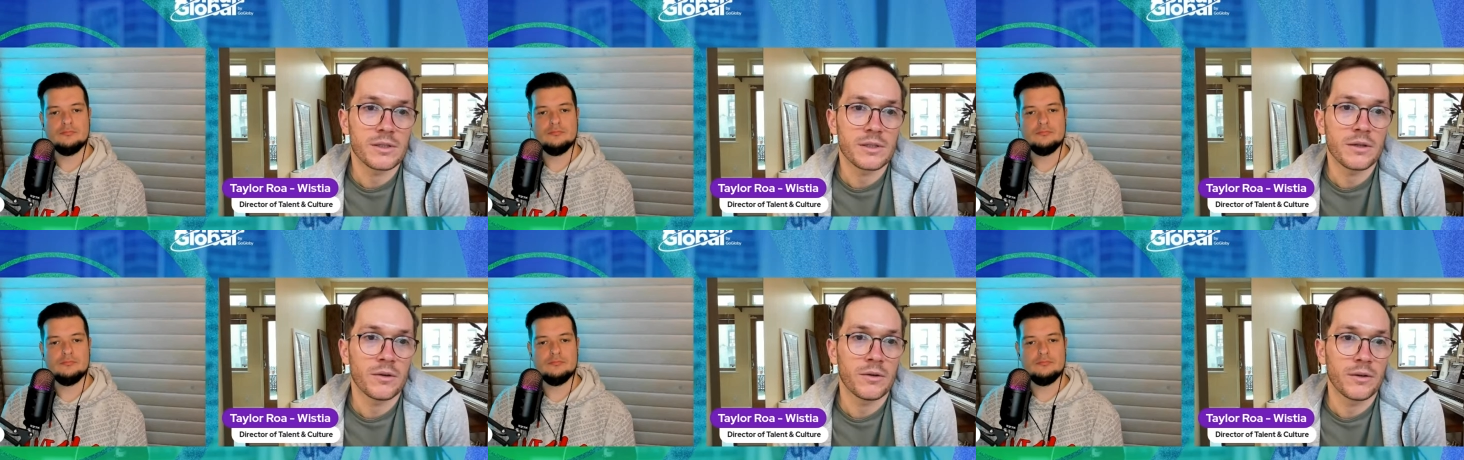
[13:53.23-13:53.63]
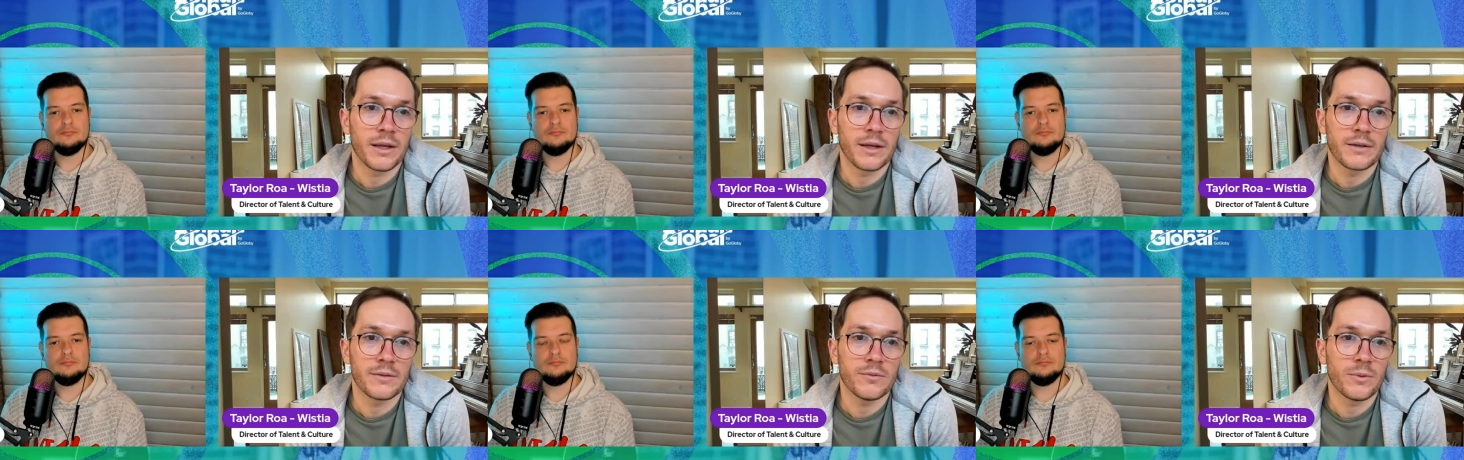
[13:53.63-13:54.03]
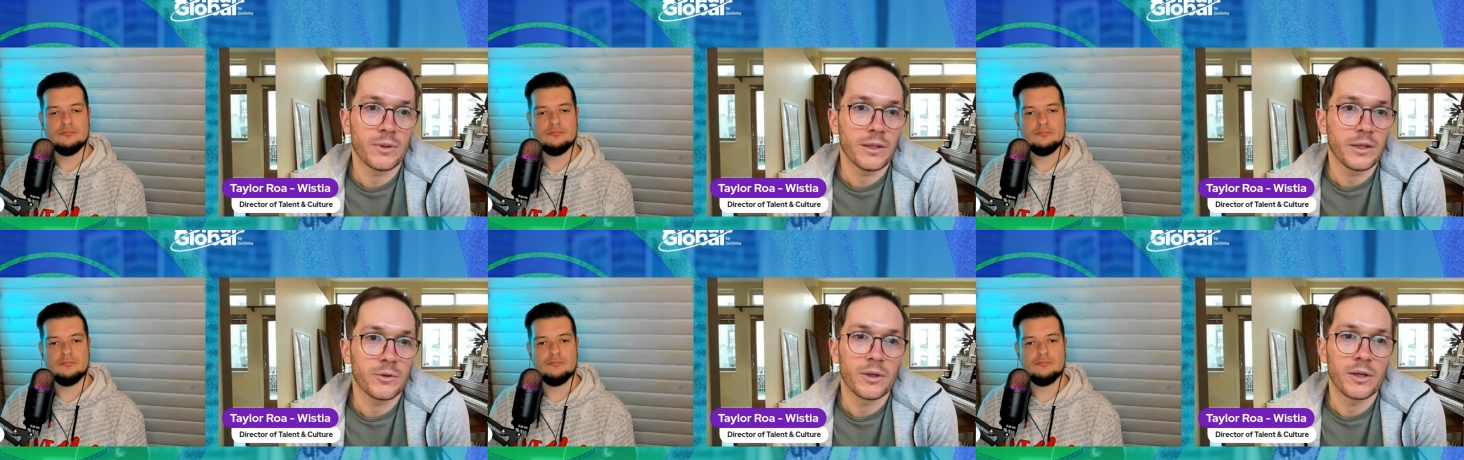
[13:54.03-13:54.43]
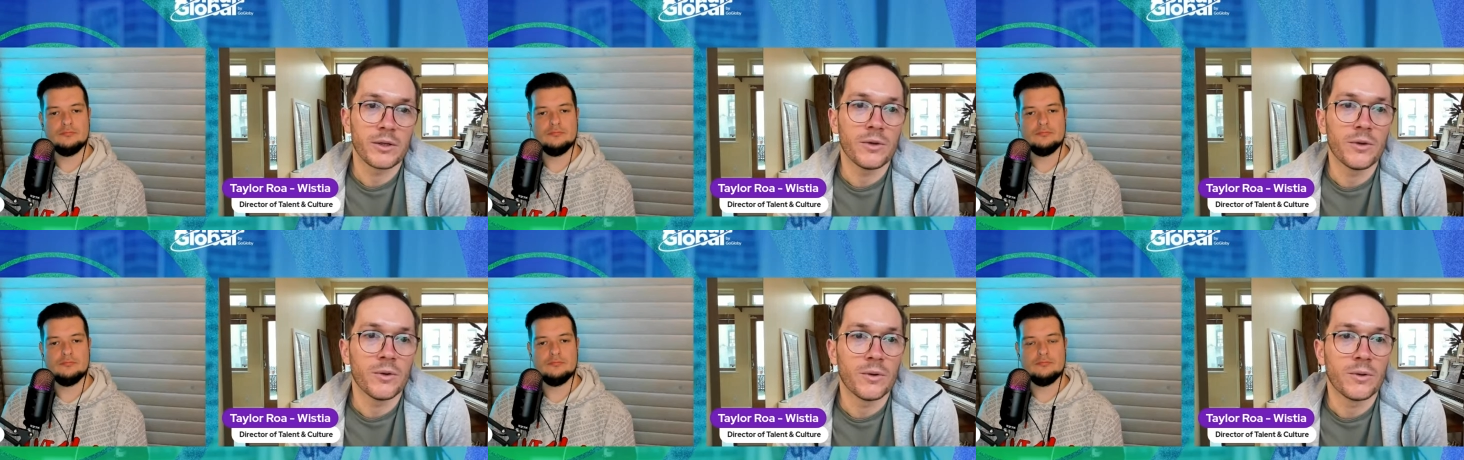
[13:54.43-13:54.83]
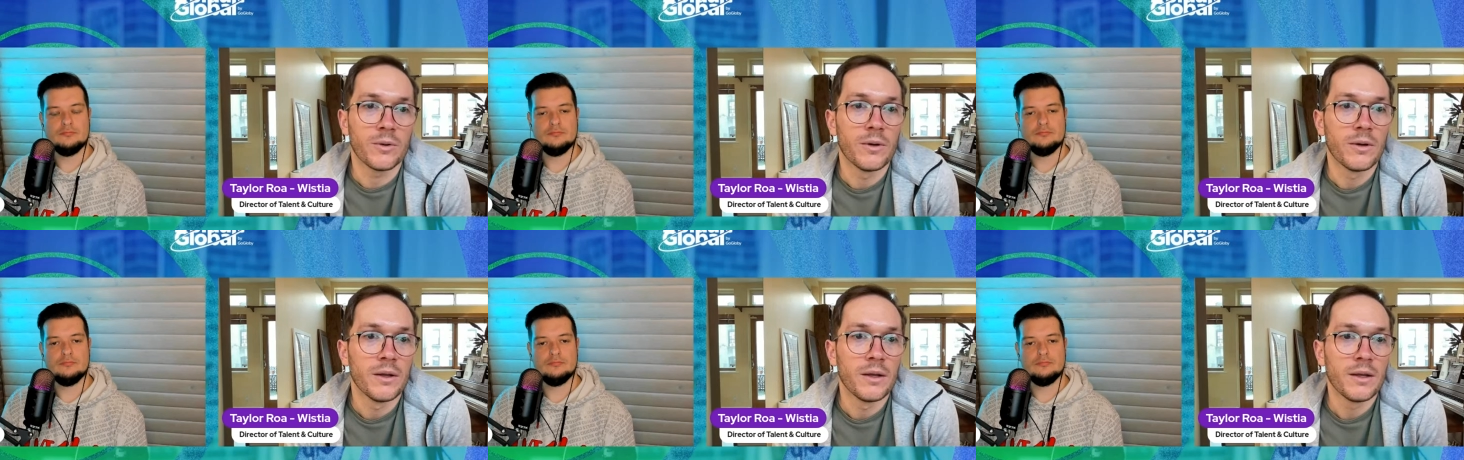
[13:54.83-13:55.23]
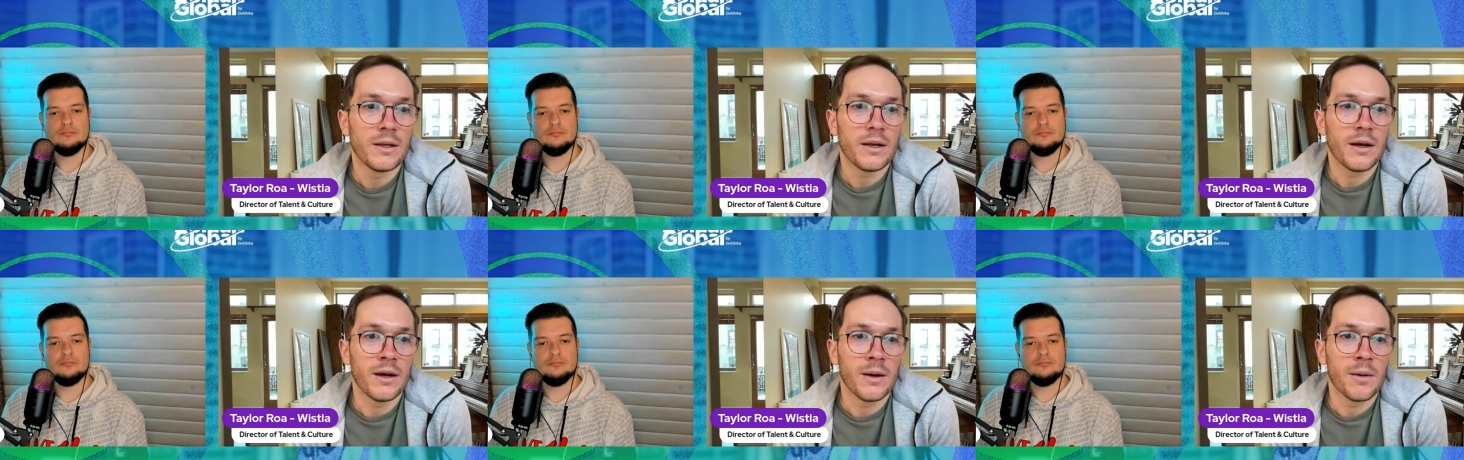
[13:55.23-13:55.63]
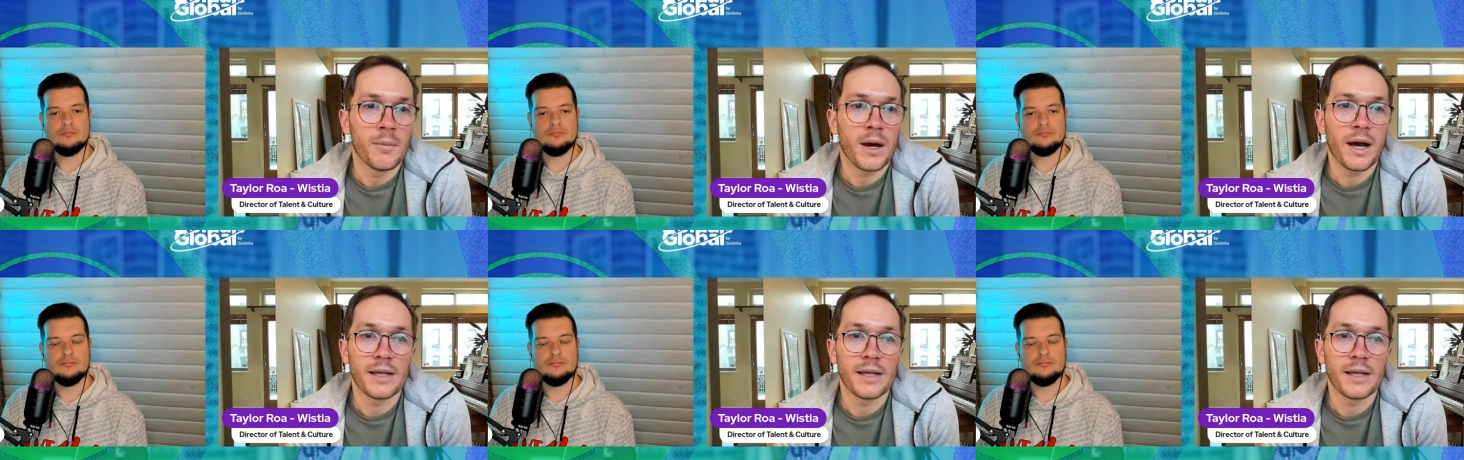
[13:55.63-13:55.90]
Speaker 1: or like really critical um,